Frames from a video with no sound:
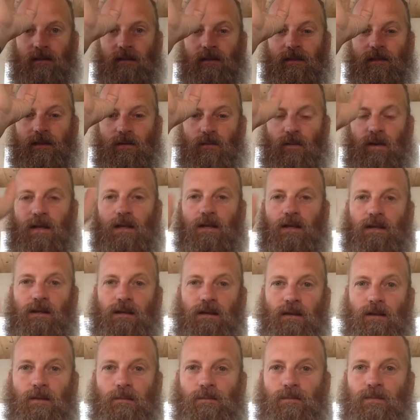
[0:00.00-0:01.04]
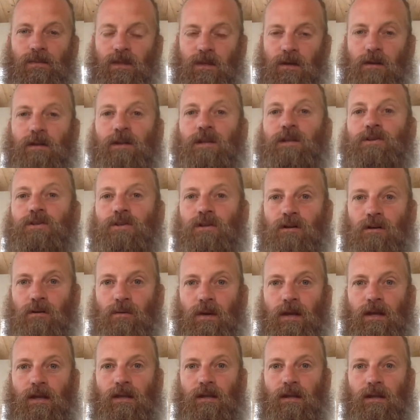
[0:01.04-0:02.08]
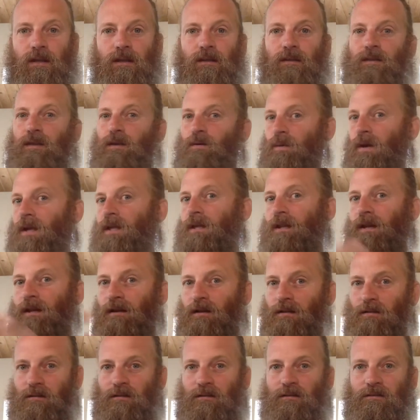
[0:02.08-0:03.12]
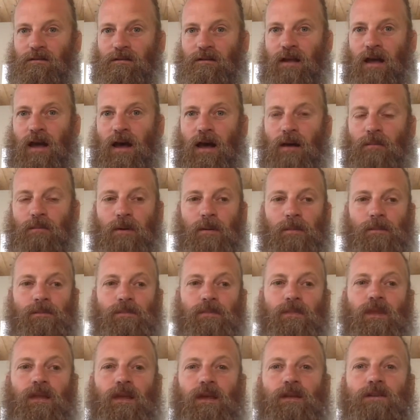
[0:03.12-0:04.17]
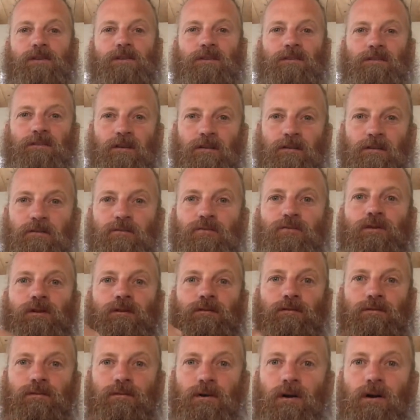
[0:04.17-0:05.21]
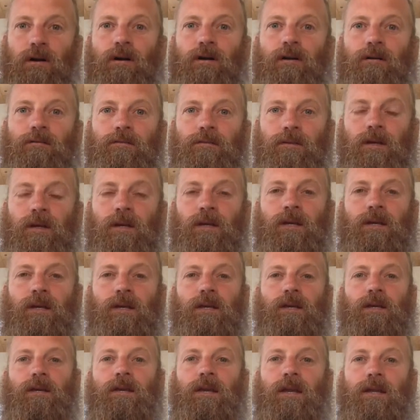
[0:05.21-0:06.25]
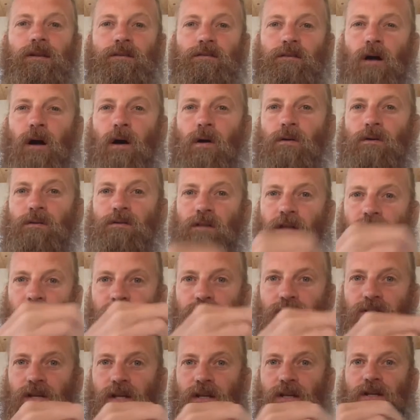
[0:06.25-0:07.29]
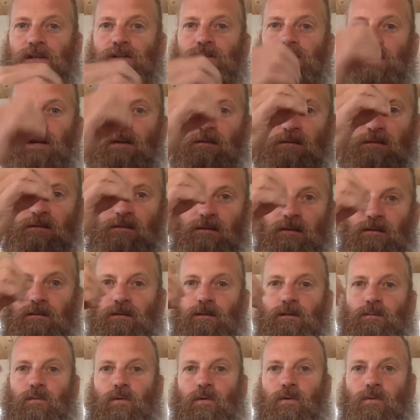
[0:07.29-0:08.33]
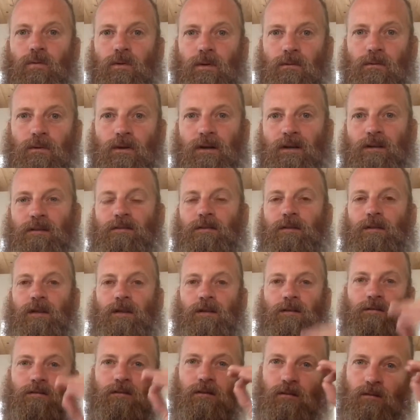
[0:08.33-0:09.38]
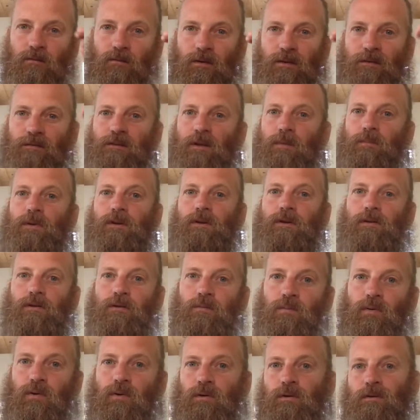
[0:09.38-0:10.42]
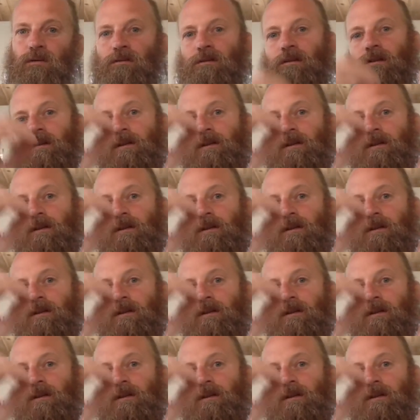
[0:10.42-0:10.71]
the awakening, the initial awakening. The awakening doesn't stop, it just starts to evolve, and it's always energetic shifts. The more we release things, we step into new portals, into